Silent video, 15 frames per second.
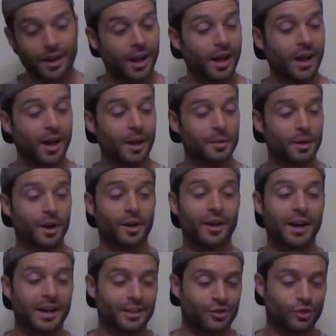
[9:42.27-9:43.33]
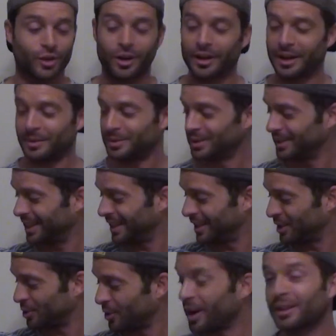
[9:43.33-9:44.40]
All right, sorry. I'm just getting
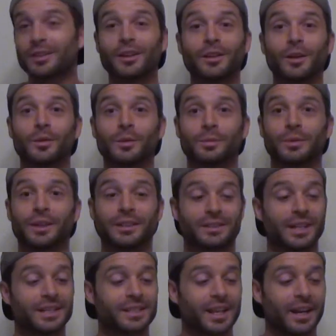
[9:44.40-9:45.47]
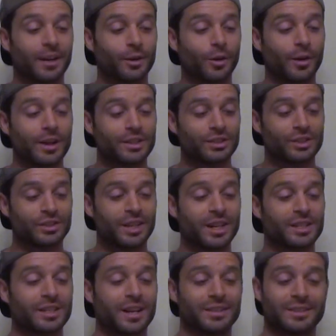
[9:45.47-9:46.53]
distracted all over the place. Next category is
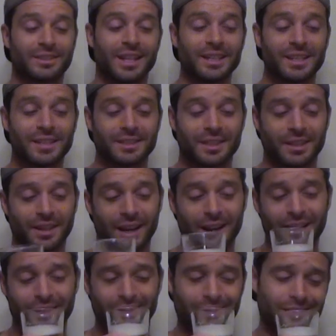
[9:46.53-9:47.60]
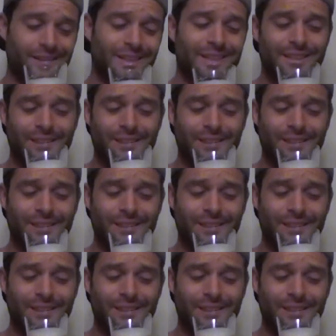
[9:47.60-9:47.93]
distinction. How distinct is it? And